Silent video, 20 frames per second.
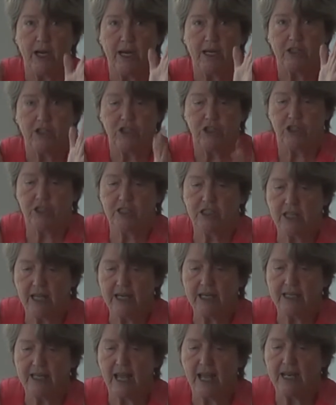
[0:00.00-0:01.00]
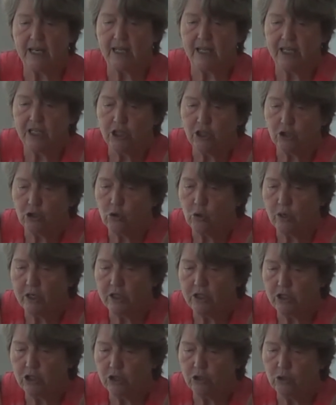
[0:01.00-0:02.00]
hands just like that, like you're
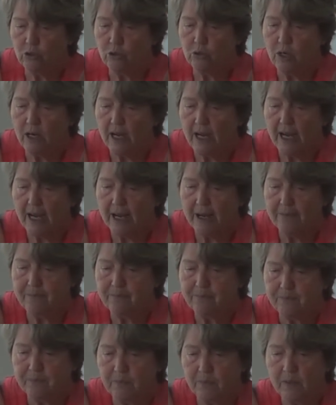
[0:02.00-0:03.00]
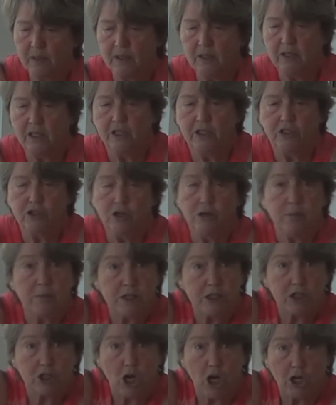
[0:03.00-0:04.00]
going to
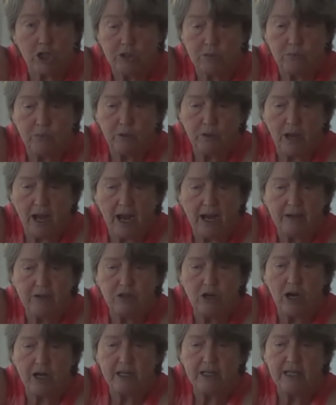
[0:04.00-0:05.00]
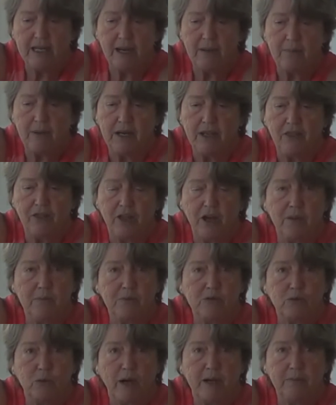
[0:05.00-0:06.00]
massage. I try and get my
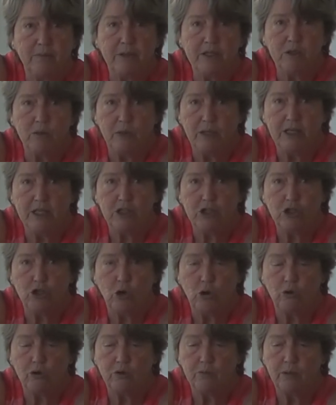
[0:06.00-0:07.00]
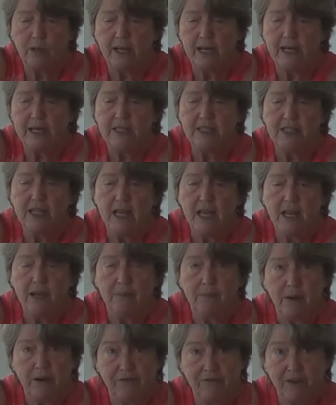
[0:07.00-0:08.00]
thumbs right between his shoulder blades,
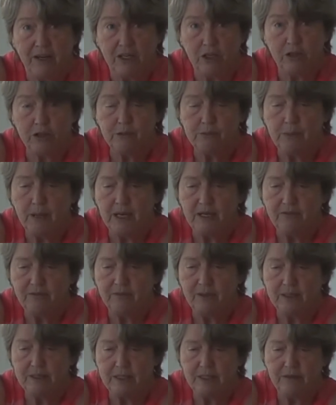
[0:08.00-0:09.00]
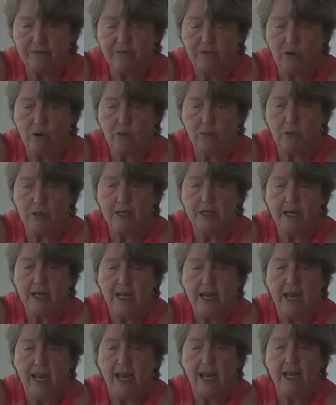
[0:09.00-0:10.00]
my fingers facing forward,
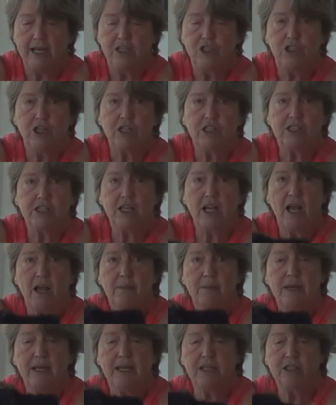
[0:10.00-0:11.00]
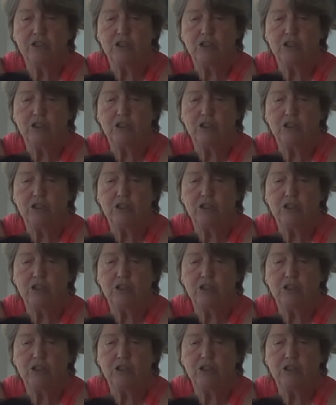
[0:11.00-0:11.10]
and just coming